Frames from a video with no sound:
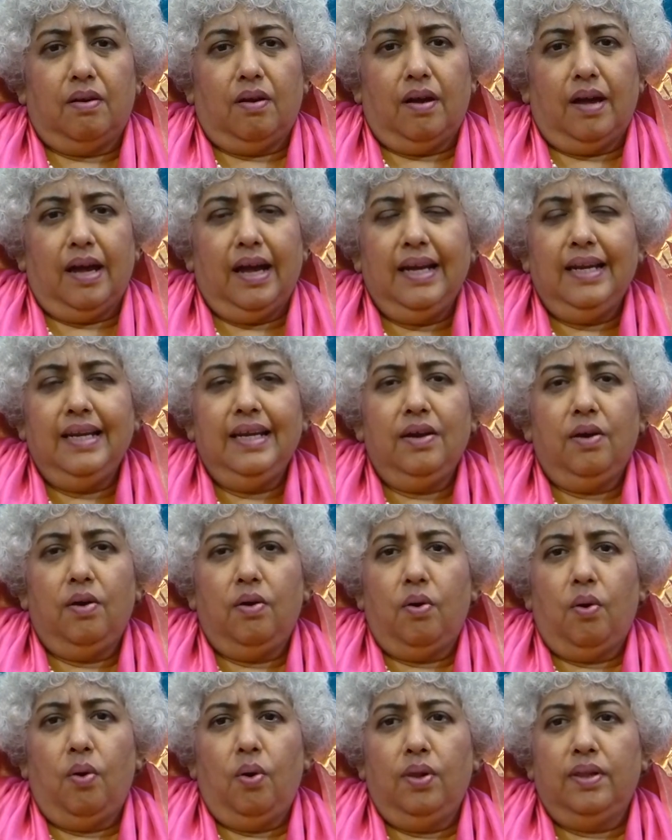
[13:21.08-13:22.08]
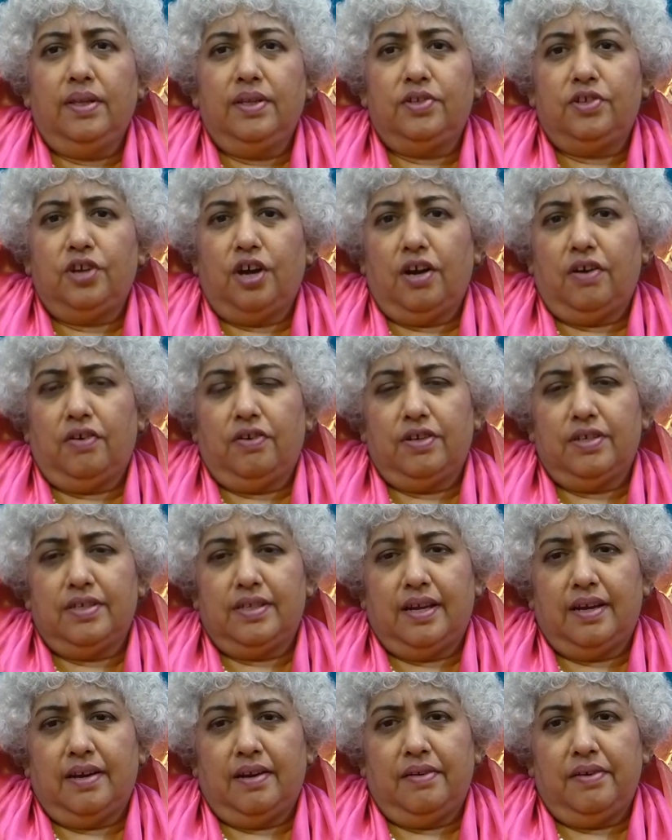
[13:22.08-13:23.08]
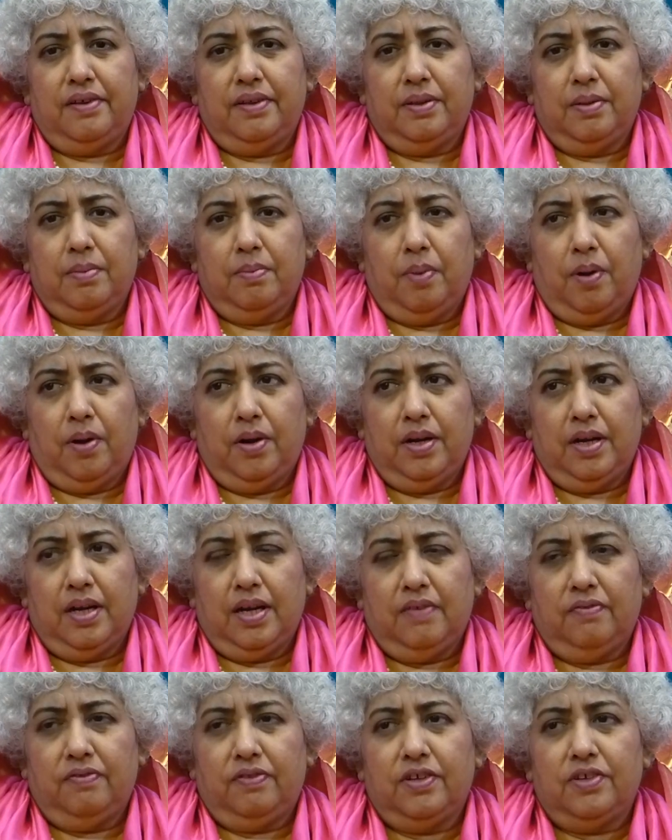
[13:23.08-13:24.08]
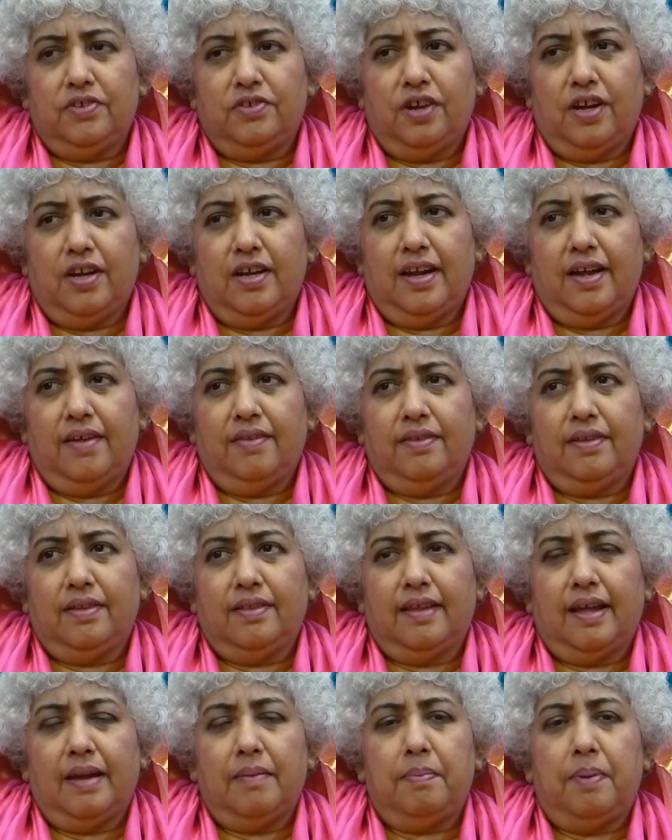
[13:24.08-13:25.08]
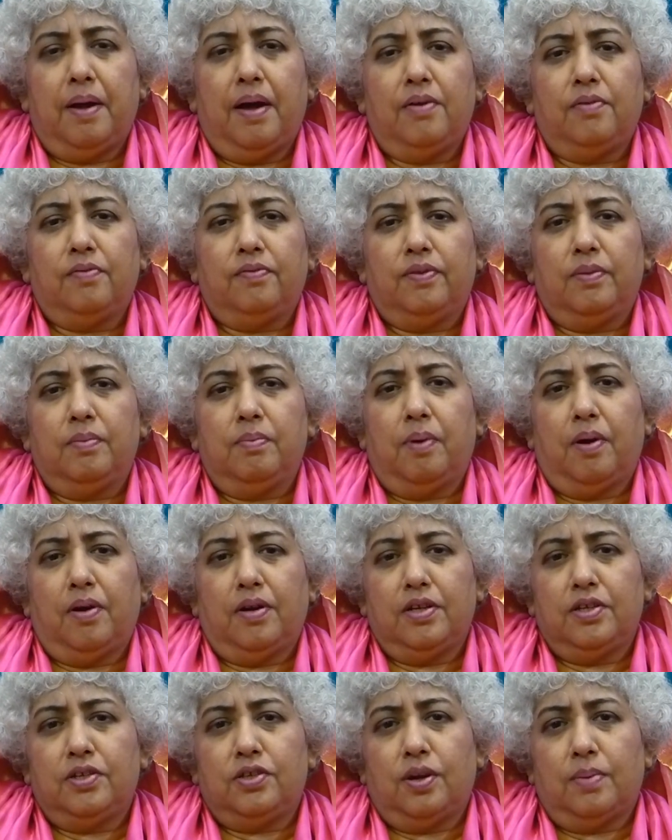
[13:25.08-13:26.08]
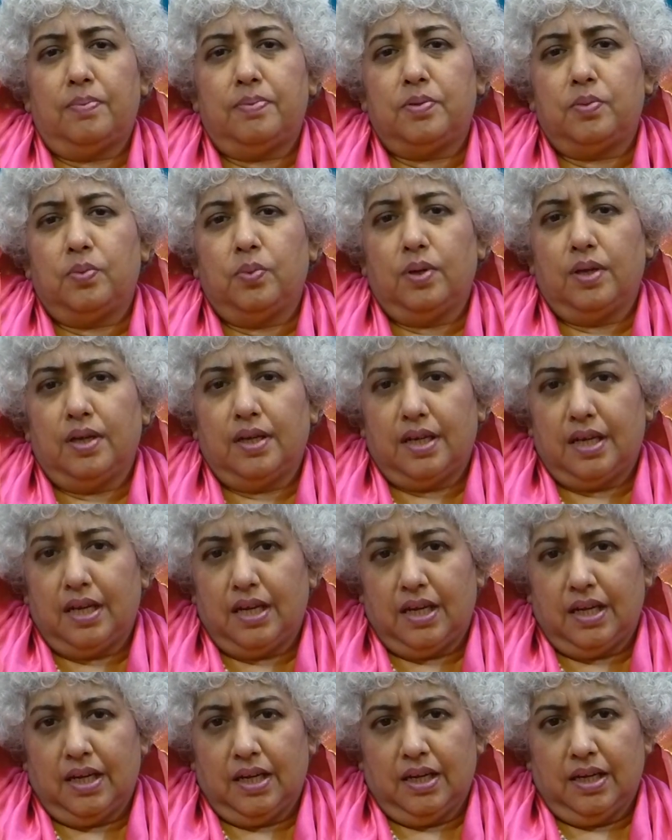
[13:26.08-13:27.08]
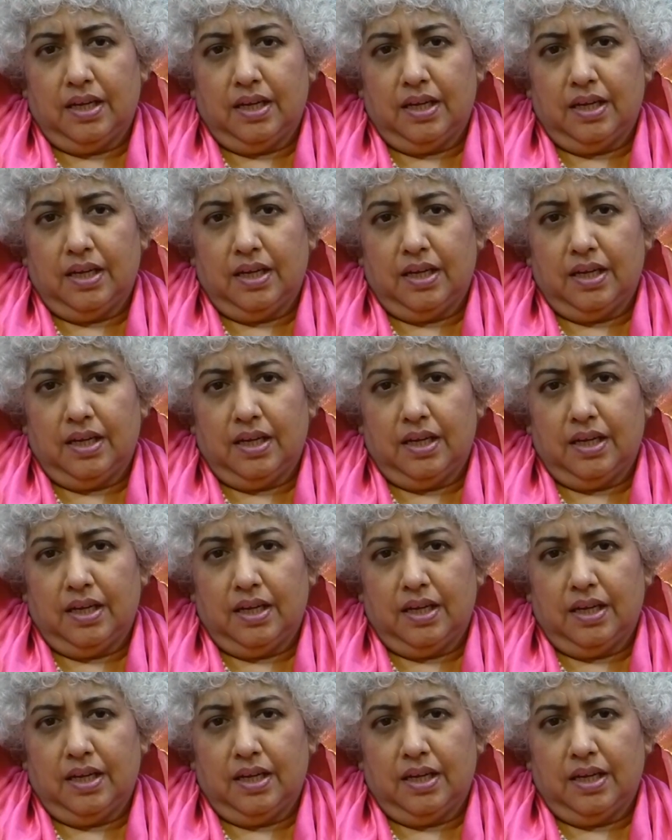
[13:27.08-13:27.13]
any or all the chakras that are in the body. If they shut down, then that part of the body stops working.